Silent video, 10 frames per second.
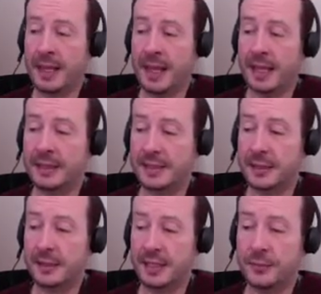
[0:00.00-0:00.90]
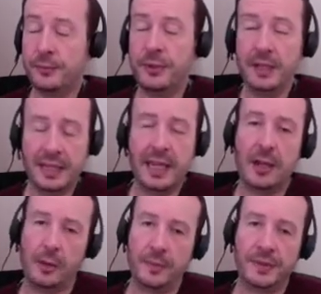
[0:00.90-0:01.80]
And so this really
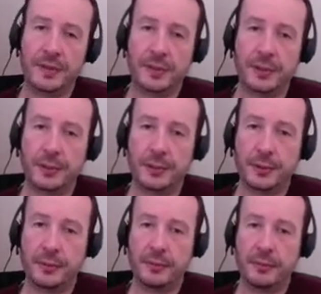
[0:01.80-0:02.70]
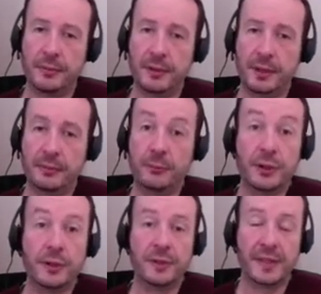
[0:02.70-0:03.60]
helps to reduce